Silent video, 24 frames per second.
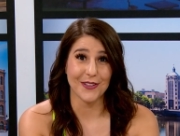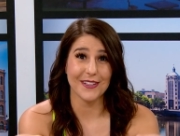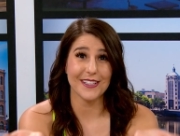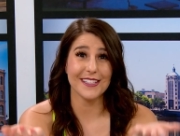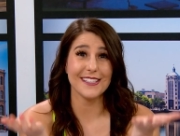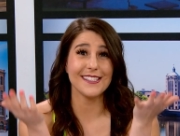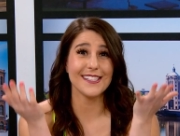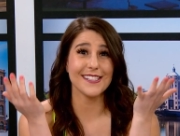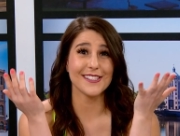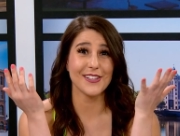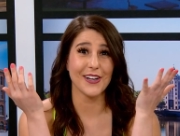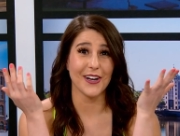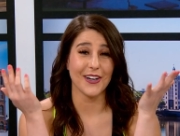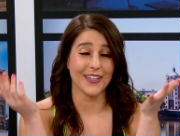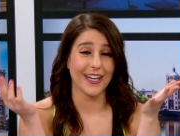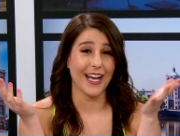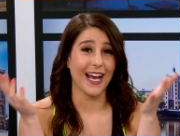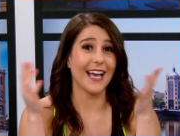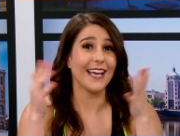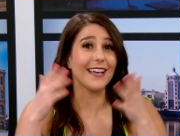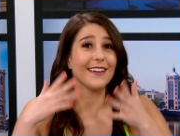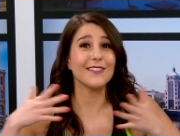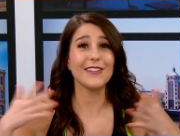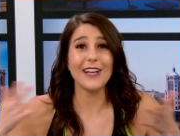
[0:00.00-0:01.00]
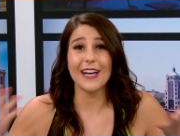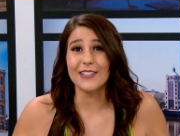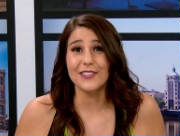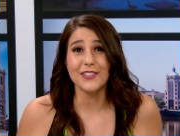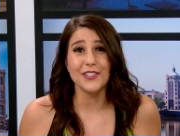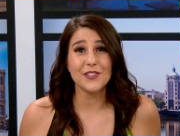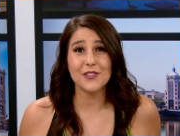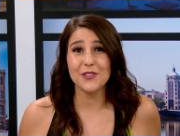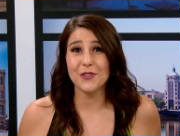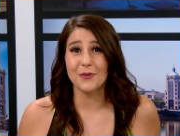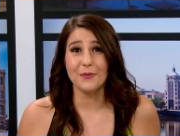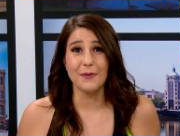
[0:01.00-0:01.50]
This is hard. I
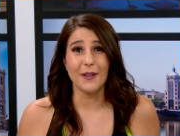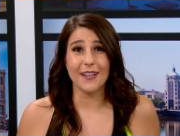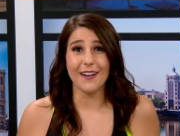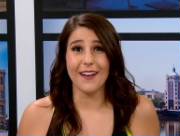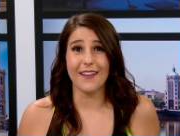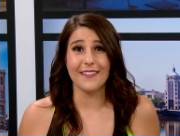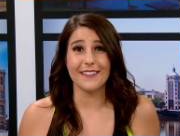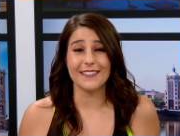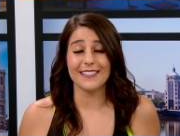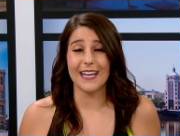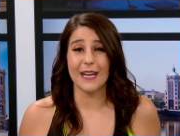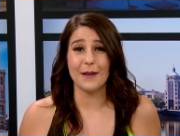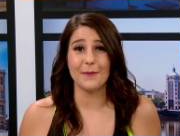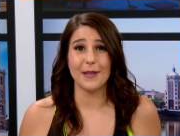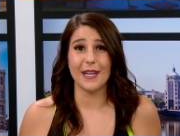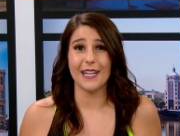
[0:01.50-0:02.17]
actually do run all the time and